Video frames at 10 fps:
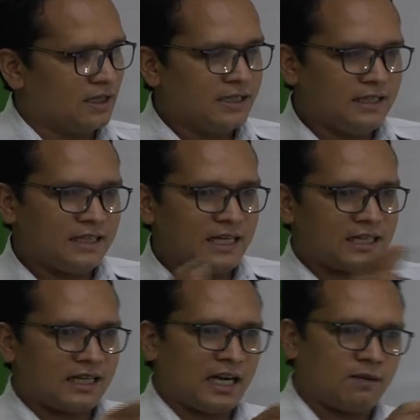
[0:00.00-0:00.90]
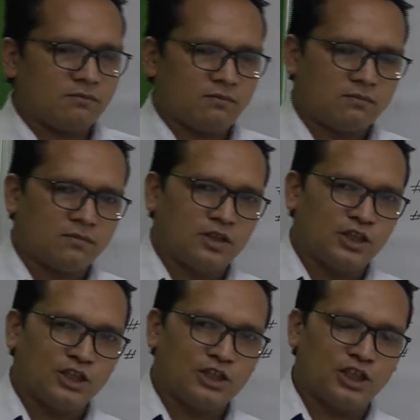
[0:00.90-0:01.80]
In that time
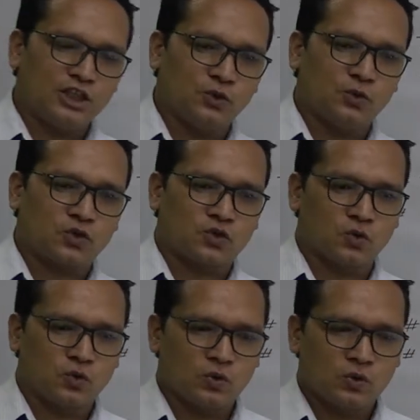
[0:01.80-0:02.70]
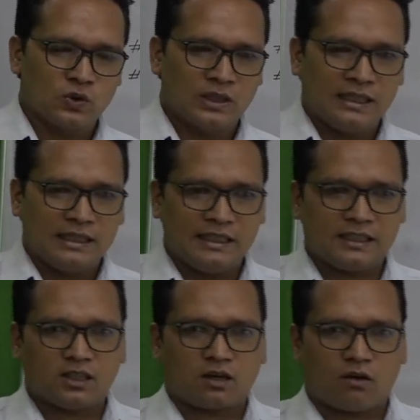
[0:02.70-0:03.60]
they used to
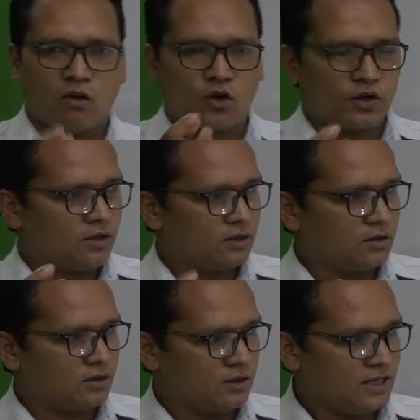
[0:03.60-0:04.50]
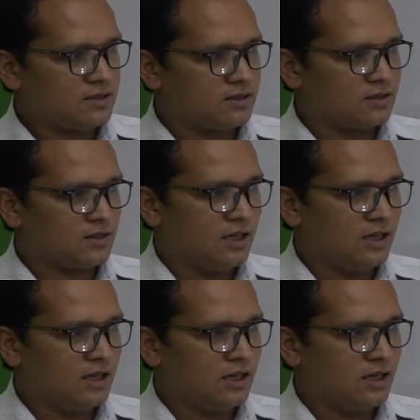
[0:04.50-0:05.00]
eat a corn, yes.